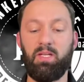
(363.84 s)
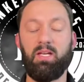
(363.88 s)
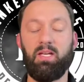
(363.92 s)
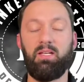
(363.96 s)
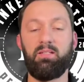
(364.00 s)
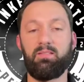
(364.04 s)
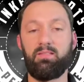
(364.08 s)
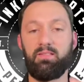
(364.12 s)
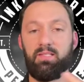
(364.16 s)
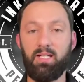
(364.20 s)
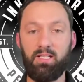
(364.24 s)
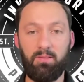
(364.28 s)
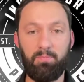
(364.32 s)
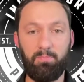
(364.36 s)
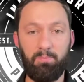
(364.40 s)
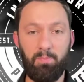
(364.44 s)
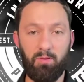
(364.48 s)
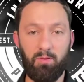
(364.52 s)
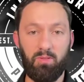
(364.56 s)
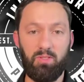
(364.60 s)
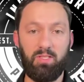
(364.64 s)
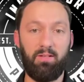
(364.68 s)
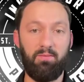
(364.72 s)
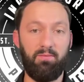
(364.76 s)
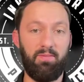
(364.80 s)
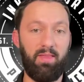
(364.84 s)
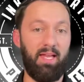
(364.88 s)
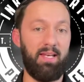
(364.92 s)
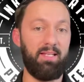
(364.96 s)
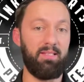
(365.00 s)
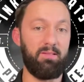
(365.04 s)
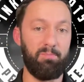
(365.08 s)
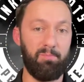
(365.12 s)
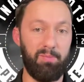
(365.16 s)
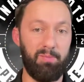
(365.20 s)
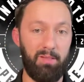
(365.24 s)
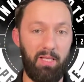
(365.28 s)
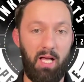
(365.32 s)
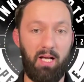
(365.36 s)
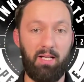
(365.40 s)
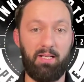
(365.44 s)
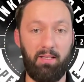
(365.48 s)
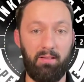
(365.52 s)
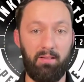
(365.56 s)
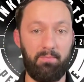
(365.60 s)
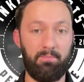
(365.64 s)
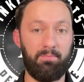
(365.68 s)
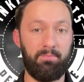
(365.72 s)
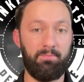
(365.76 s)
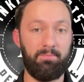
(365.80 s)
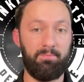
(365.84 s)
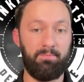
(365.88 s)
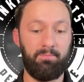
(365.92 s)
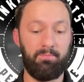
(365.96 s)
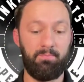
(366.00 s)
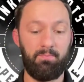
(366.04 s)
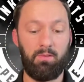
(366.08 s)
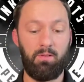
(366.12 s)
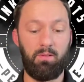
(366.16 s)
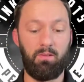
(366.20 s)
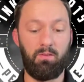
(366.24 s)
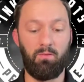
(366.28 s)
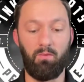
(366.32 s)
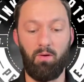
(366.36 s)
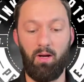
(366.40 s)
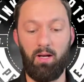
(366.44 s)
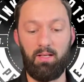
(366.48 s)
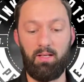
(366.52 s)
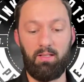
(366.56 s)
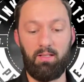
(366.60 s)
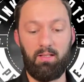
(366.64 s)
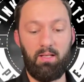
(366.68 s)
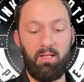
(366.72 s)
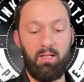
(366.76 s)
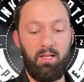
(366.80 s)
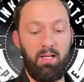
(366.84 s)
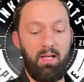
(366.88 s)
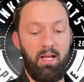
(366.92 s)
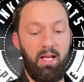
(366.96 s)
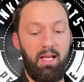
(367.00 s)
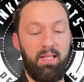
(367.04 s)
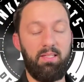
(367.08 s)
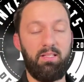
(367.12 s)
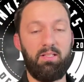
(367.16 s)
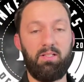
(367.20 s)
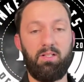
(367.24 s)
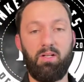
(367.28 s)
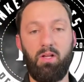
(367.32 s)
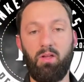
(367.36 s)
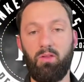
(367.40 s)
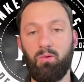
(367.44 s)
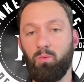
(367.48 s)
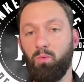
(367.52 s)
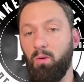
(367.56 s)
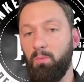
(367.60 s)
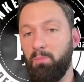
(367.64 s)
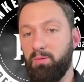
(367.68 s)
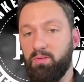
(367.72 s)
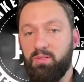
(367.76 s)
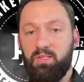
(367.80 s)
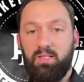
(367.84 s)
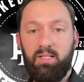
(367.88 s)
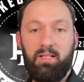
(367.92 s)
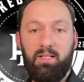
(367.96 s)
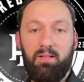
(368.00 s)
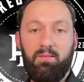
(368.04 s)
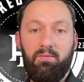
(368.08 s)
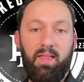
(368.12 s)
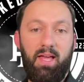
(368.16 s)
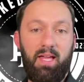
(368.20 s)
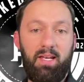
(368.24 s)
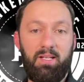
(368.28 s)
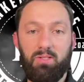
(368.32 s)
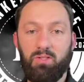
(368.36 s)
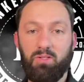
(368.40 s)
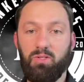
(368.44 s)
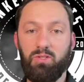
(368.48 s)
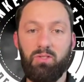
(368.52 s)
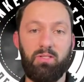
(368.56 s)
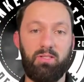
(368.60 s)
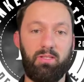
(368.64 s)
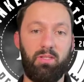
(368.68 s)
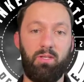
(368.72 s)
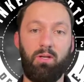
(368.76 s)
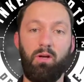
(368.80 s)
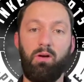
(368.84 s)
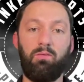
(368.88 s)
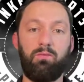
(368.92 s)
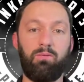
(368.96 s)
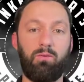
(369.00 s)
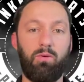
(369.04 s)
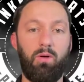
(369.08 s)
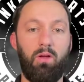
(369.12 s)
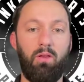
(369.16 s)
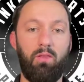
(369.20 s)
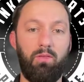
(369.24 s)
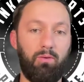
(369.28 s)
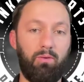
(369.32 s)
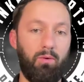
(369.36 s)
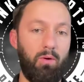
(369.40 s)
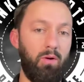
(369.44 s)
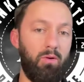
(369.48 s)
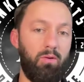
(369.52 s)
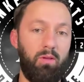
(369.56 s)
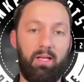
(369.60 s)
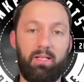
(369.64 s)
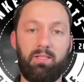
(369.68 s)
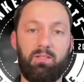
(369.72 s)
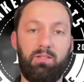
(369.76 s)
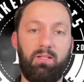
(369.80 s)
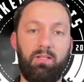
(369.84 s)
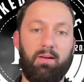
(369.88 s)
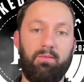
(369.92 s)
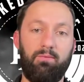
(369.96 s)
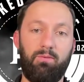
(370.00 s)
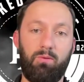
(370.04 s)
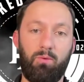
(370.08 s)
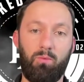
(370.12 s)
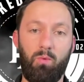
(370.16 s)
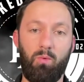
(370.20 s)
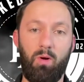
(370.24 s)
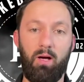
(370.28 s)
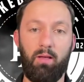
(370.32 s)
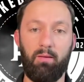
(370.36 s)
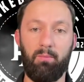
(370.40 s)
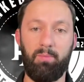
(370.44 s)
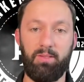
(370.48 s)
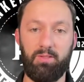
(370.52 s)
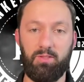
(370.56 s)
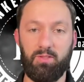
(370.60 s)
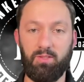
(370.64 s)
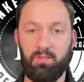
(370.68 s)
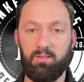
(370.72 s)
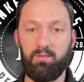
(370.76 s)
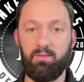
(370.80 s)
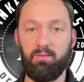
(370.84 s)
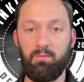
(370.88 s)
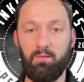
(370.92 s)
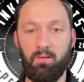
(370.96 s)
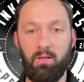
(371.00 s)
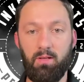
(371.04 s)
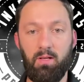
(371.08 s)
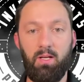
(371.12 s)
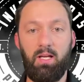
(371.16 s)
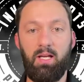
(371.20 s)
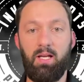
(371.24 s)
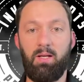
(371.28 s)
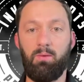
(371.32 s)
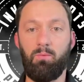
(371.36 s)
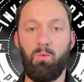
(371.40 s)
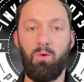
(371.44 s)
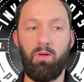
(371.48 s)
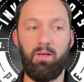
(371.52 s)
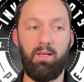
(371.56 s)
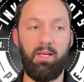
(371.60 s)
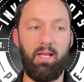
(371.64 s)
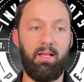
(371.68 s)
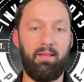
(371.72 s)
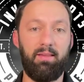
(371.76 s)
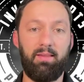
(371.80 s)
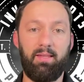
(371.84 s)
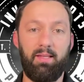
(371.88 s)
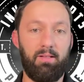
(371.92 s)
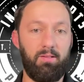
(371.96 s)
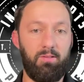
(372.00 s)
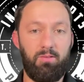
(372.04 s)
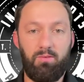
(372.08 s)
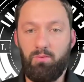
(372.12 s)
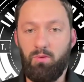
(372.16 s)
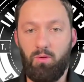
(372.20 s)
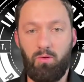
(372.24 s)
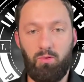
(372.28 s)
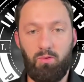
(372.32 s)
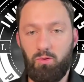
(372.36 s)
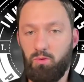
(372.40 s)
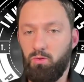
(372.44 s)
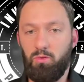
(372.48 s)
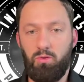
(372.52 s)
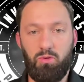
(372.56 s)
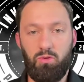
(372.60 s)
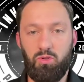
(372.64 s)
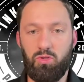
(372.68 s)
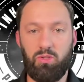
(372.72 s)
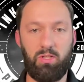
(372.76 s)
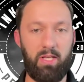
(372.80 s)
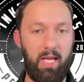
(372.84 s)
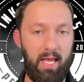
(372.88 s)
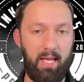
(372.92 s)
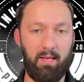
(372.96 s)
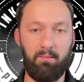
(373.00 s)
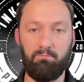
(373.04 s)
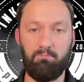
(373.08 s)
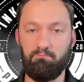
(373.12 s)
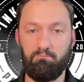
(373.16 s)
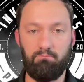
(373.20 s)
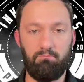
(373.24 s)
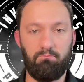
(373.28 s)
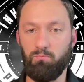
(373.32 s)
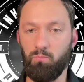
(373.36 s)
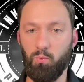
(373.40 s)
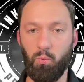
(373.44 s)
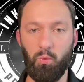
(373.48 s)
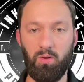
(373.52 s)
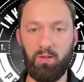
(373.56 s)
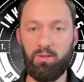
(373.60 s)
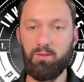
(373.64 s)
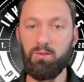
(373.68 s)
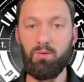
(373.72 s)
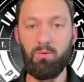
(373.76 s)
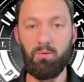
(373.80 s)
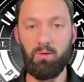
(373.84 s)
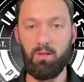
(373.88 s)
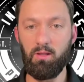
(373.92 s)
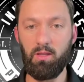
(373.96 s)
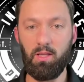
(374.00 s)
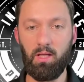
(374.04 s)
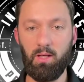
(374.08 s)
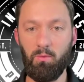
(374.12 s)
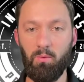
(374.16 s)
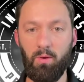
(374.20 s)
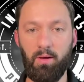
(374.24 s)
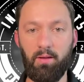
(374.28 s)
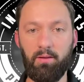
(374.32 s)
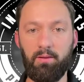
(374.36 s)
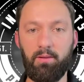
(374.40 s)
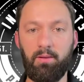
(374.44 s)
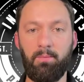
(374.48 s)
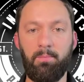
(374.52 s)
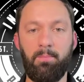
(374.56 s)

6% of that is blocking, right? And then another 1% of that is just the overall throw, like you have your wild pitches and whatnot that you just can't really do anything with.